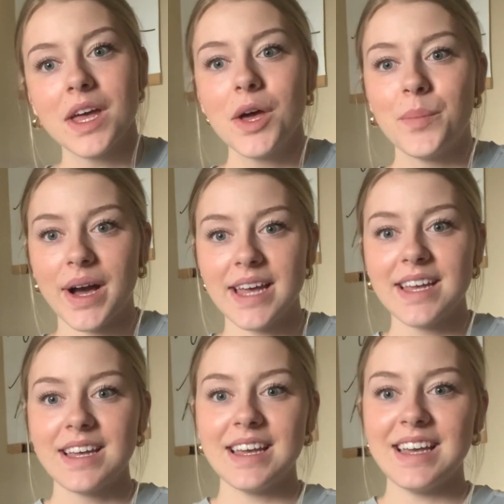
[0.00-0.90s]
But
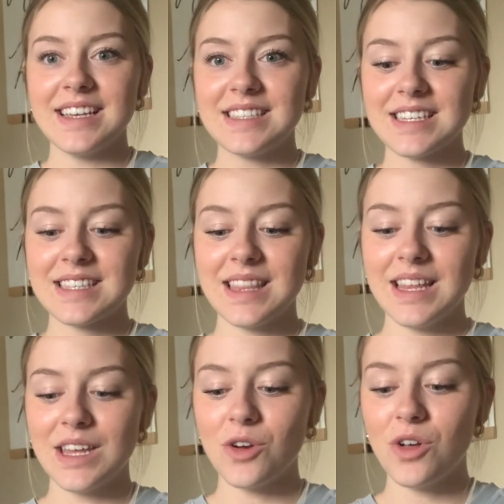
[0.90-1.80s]
it is this
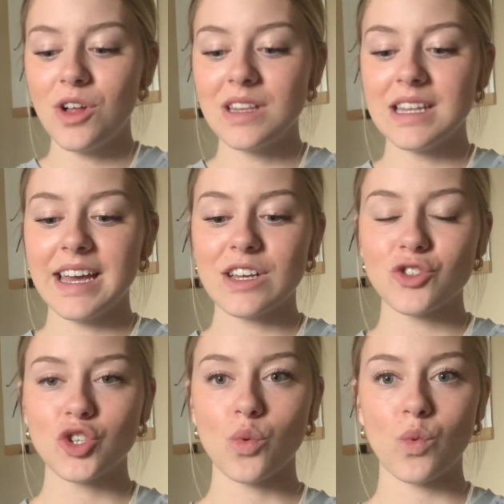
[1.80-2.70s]
little like
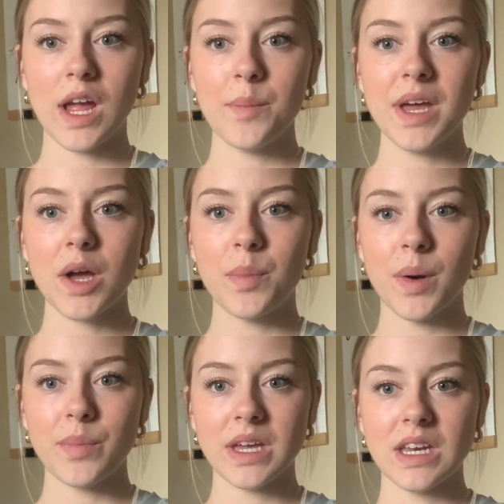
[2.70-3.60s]
ceramic
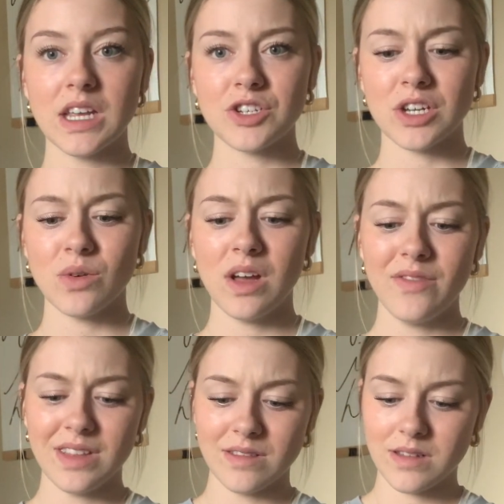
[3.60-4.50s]
pumpkin dish. I don't have
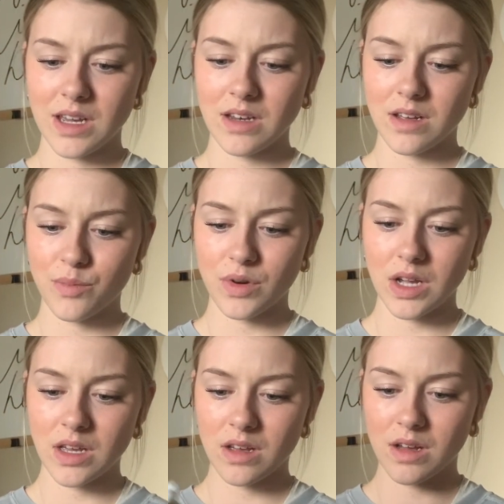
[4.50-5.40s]
it lined up
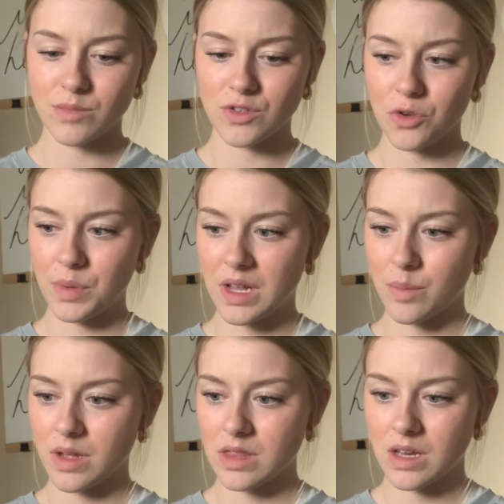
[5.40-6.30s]
right. I'm so bad
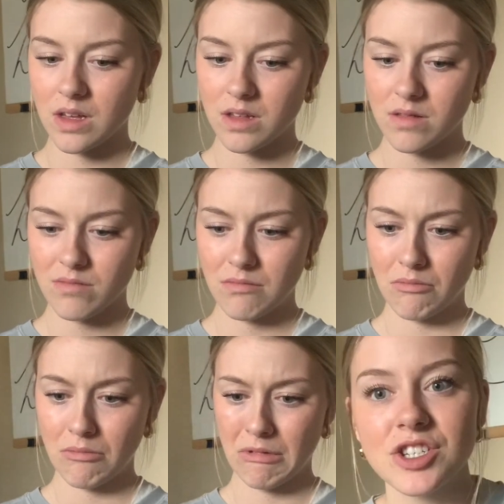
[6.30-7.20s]
about that.
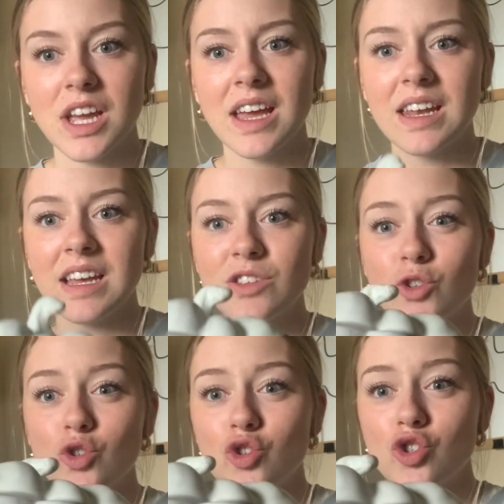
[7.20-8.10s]
And it's
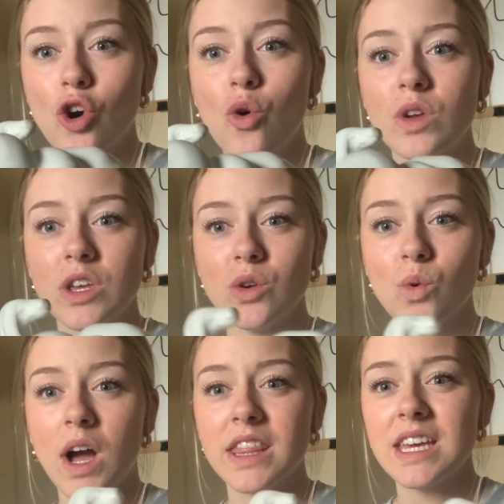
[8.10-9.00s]
so cute.
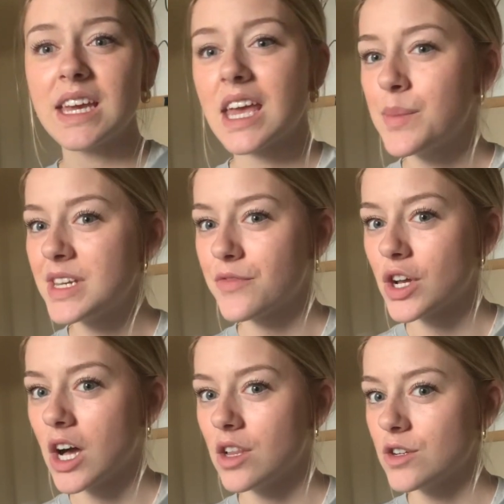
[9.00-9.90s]
I think it came in different
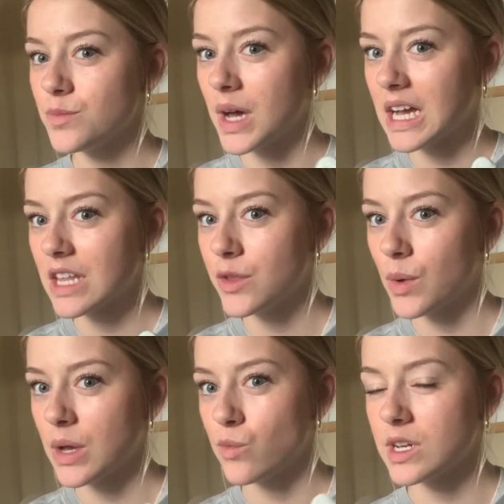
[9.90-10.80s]
colors, but I got the
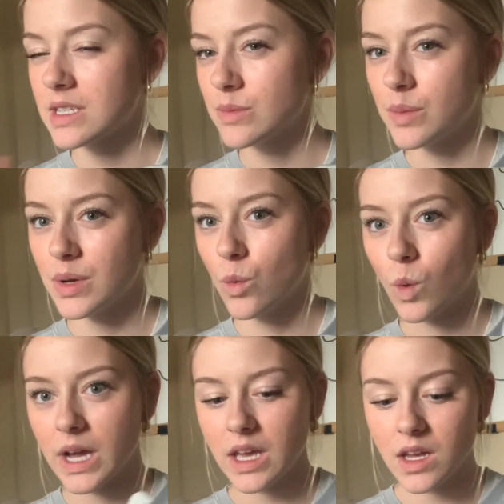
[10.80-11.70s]
white one because I'm a big
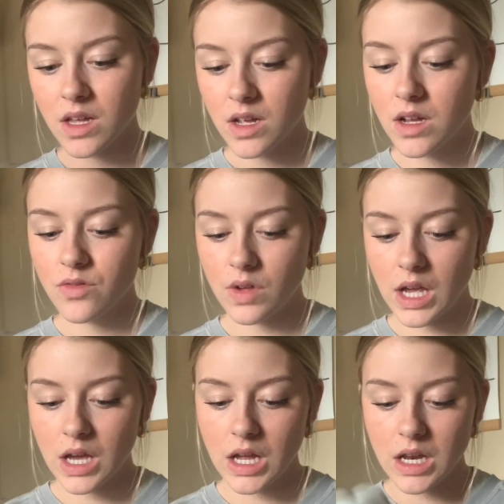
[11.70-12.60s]
white
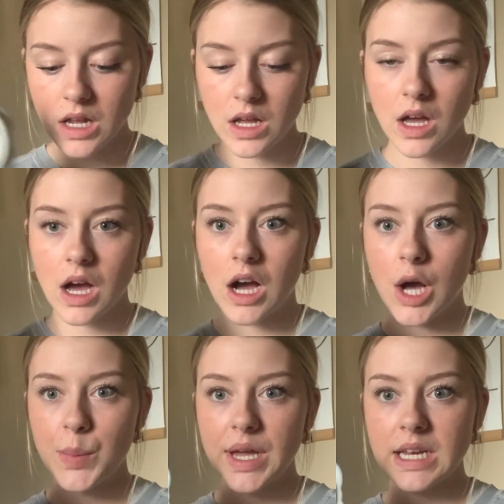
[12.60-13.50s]
fan.
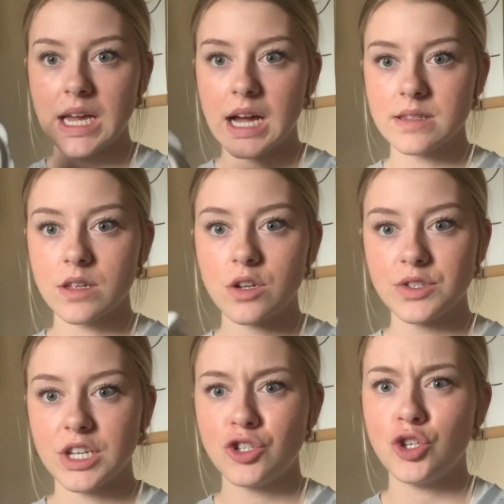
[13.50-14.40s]
And yeah, it's a little
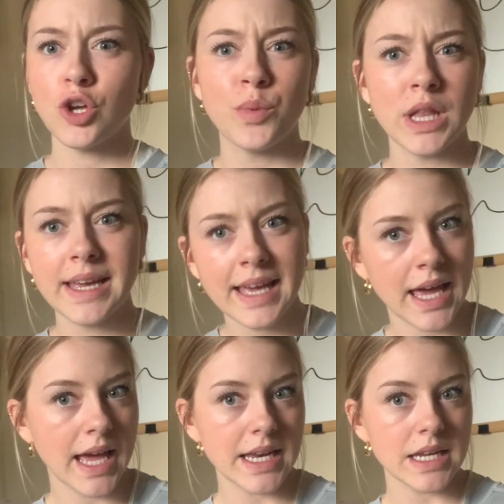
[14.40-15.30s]
dish, so you could put like
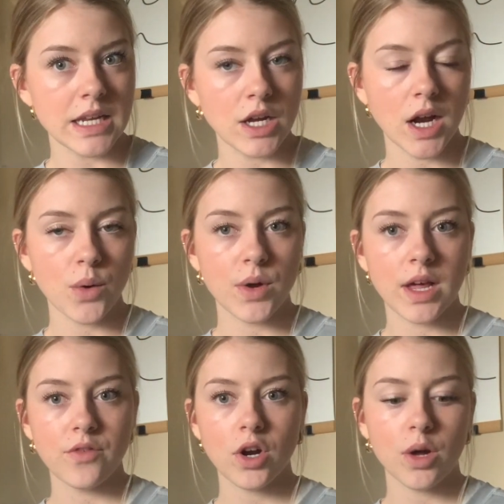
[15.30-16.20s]
candy in here or
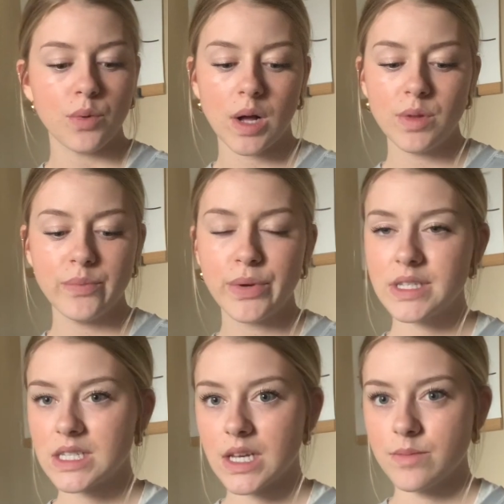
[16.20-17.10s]
whatever. I'll probably put
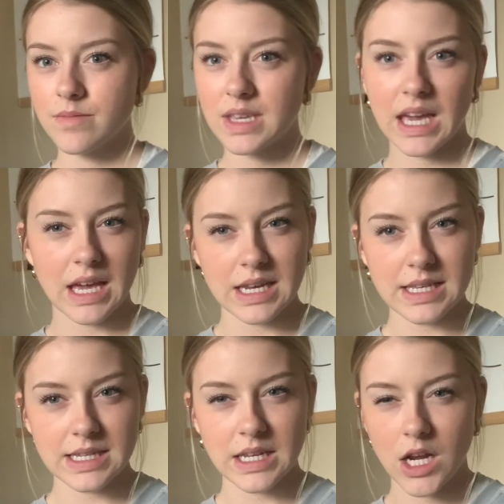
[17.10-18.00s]
some
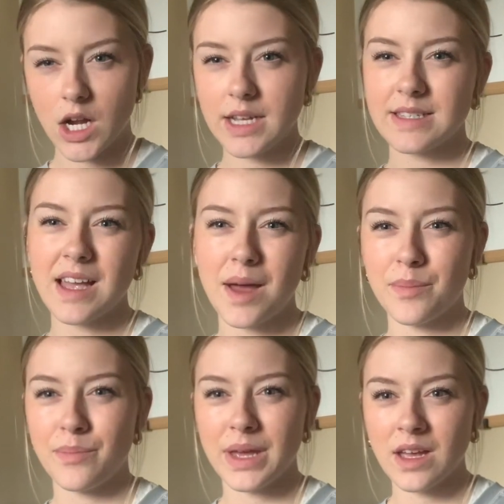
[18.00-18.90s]
candies in here. It's
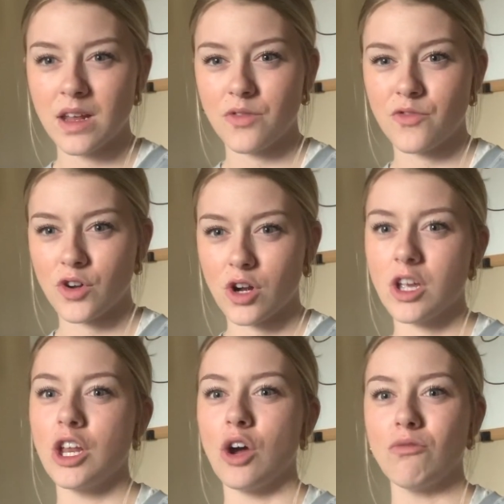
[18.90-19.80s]
not big enough for,
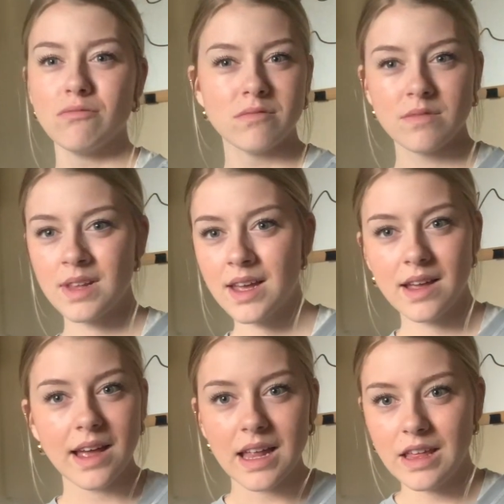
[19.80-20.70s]
you know,
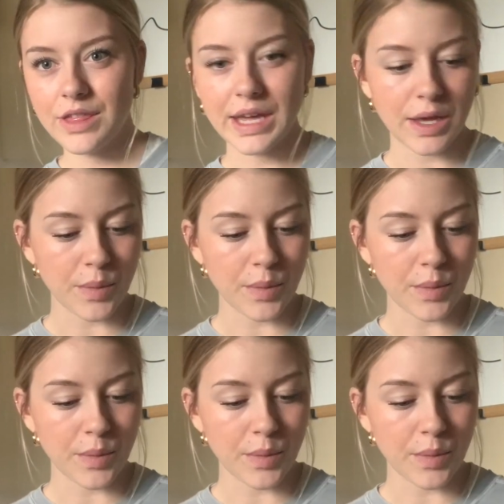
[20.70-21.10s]
anything